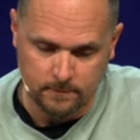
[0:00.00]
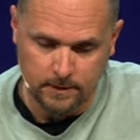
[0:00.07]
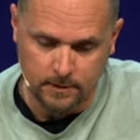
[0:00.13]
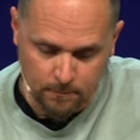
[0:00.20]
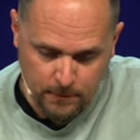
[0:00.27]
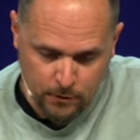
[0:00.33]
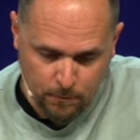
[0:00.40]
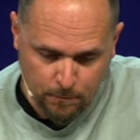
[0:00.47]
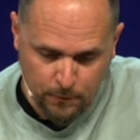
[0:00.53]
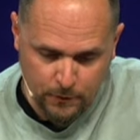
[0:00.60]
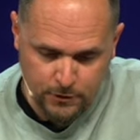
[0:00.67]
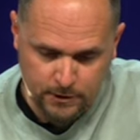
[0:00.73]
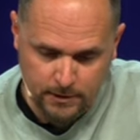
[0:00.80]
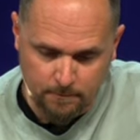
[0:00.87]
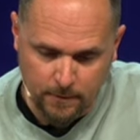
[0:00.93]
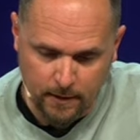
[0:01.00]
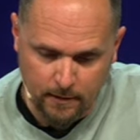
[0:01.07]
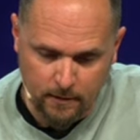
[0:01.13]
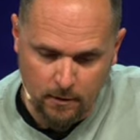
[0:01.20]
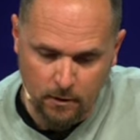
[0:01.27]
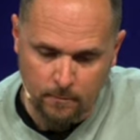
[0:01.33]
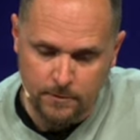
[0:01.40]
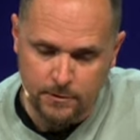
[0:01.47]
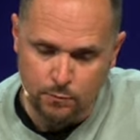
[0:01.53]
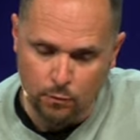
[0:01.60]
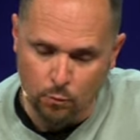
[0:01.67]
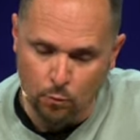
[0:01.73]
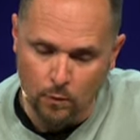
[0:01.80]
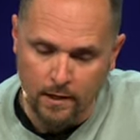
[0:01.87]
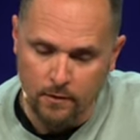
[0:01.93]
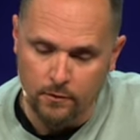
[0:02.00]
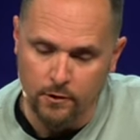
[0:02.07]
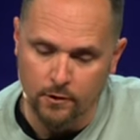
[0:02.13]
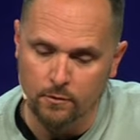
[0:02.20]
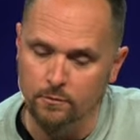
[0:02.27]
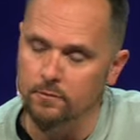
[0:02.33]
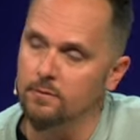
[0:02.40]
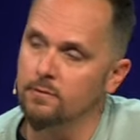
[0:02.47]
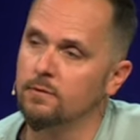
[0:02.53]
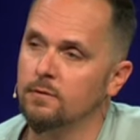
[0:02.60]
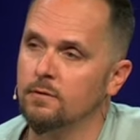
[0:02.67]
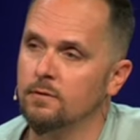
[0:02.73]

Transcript: And the Medo Persian Empire armies were well known.